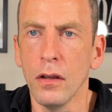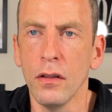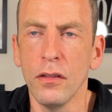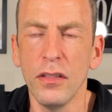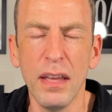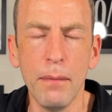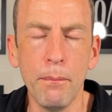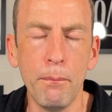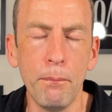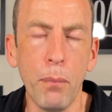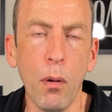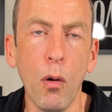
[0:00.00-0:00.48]

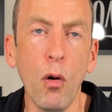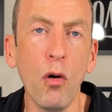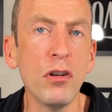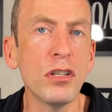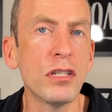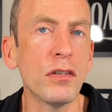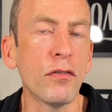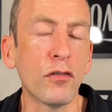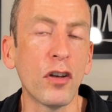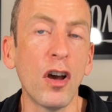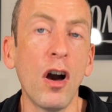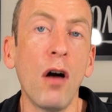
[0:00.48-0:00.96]
the
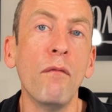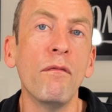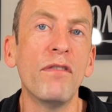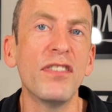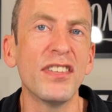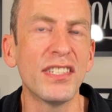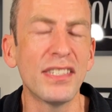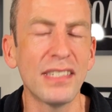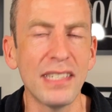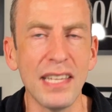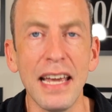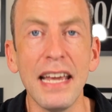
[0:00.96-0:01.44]
importance of
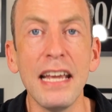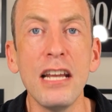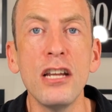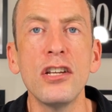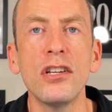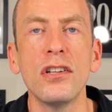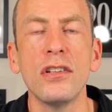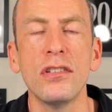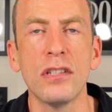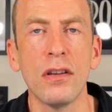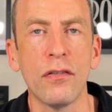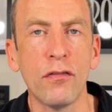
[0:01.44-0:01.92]

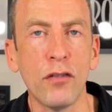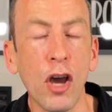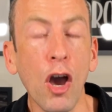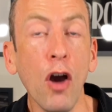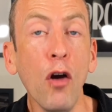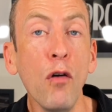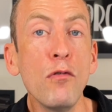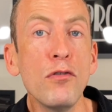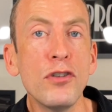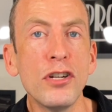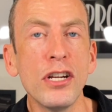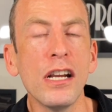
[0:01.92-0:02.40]
conversations, of
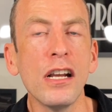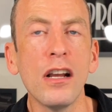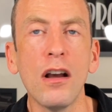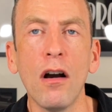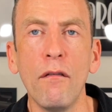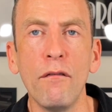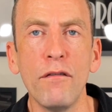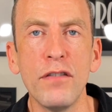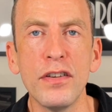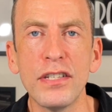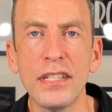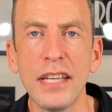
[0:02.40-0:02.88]
coaching
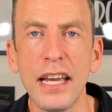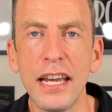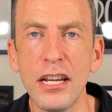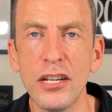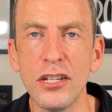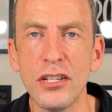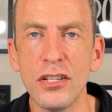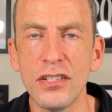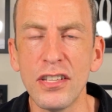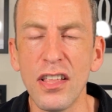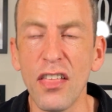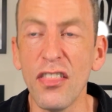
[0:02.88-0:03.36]
conversations,